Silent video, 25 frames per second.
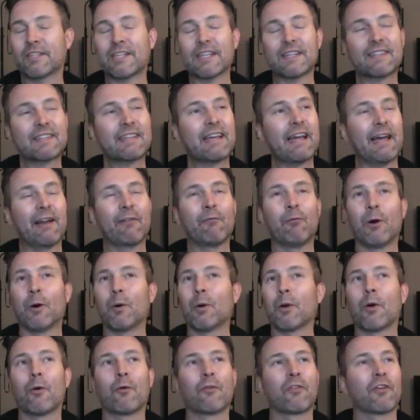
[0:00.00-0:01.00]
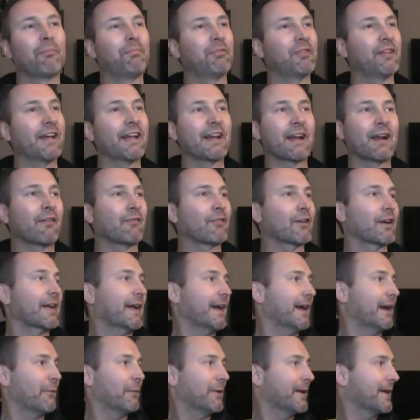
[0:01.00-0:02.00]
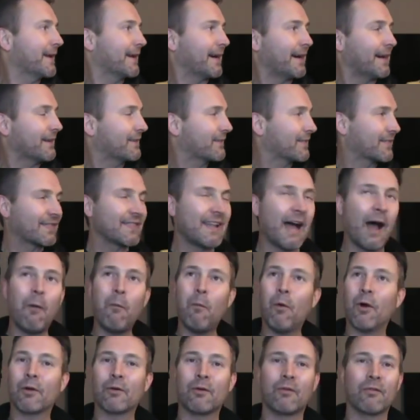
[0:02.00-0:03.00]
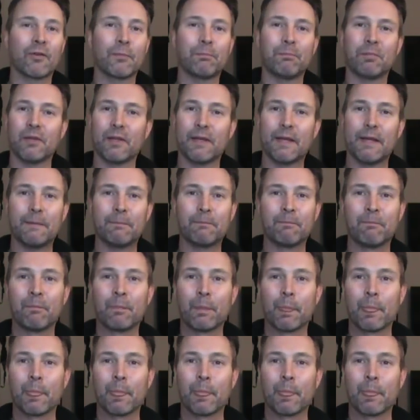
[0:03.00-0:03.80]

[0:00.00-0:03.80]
Just can't one over the plate ever, can we, guy? Just not one over the plate.